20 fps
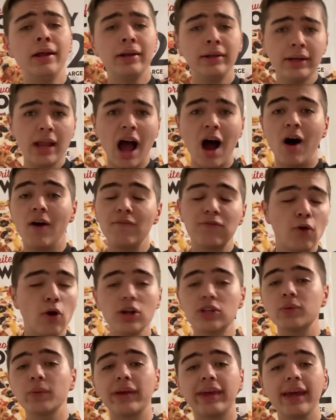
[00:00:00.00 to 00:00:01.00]
Now, of
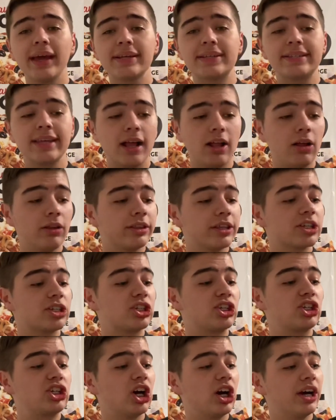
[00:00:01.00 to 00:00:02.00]
course we can't sell all this
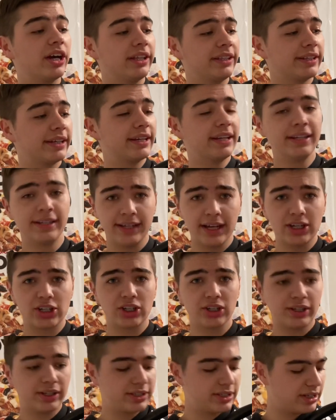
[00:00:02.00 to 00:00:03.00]
junk in the
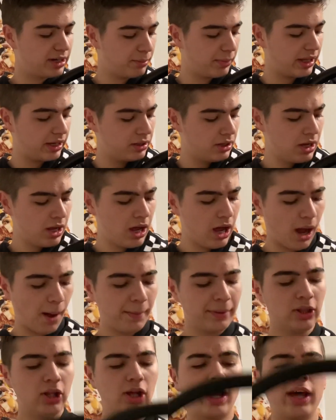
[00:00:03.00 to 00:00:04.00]
condition it's in. I mean,
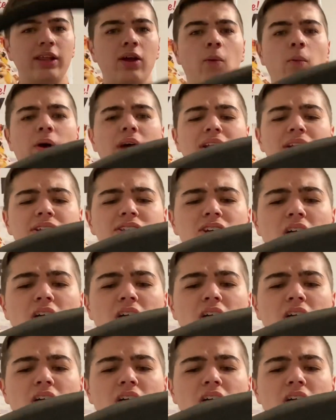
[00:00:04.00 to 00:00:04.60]
look at the wheel, it's